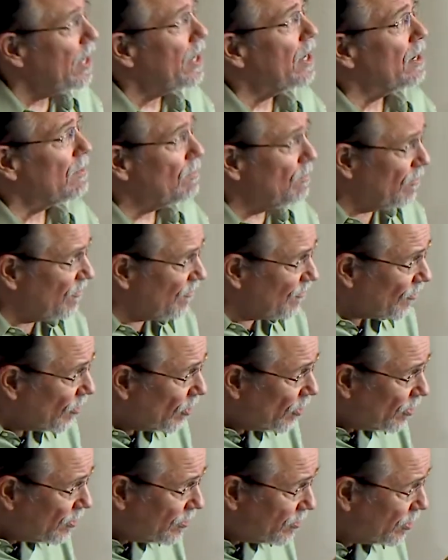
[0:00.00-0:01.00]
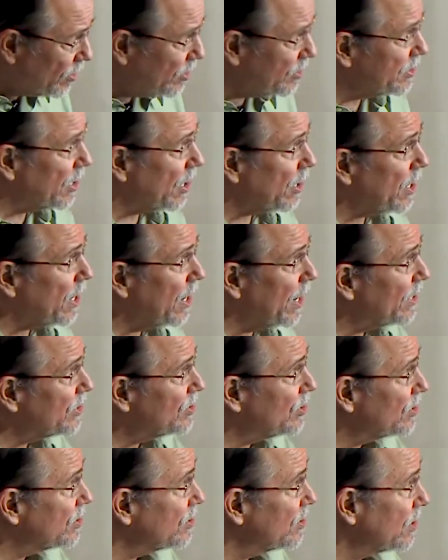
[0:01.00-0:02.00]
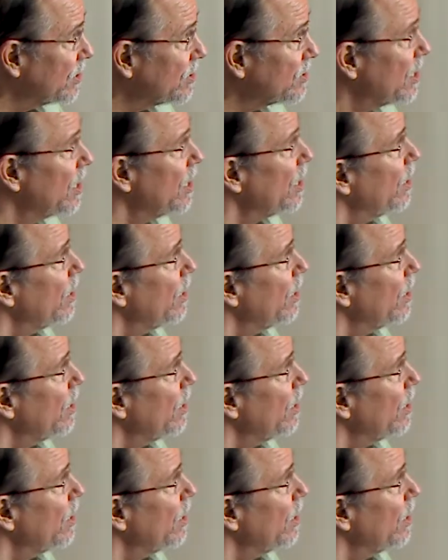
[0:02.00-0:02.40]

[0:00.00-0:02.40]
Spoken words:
it furthers our consciousness.